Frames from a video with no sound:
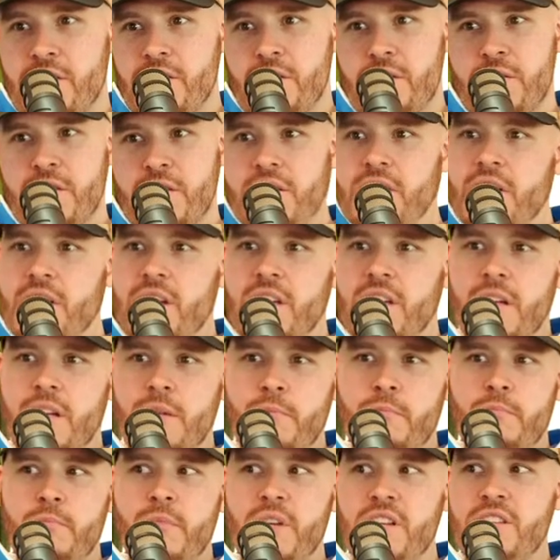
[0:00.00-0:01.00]
using it,
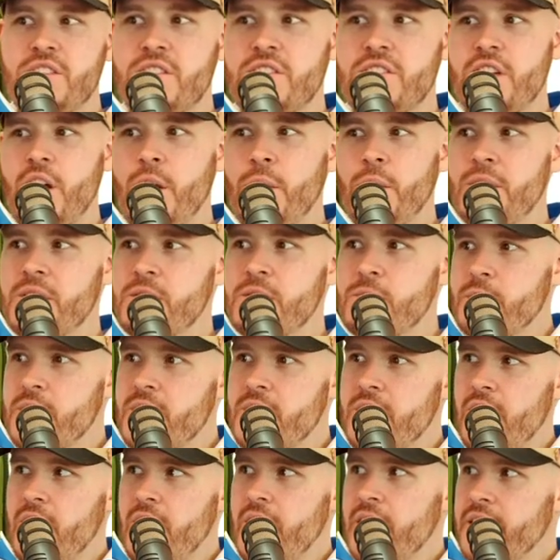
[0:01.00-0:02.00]
and Mitch has always
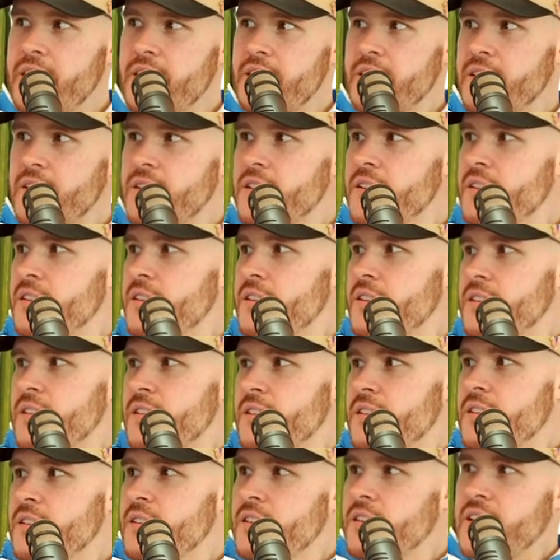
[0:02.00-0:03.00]
been like,
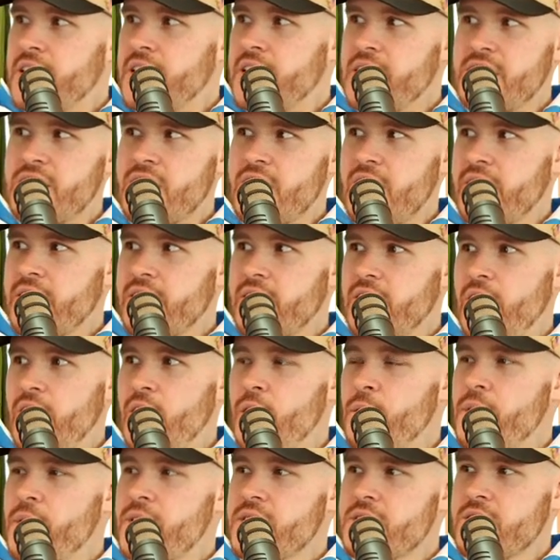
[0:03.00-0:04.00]
he's like
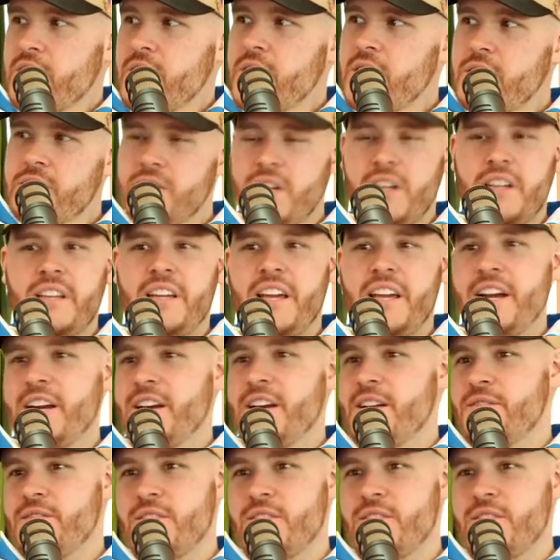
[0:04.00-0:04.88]
always loves like Gary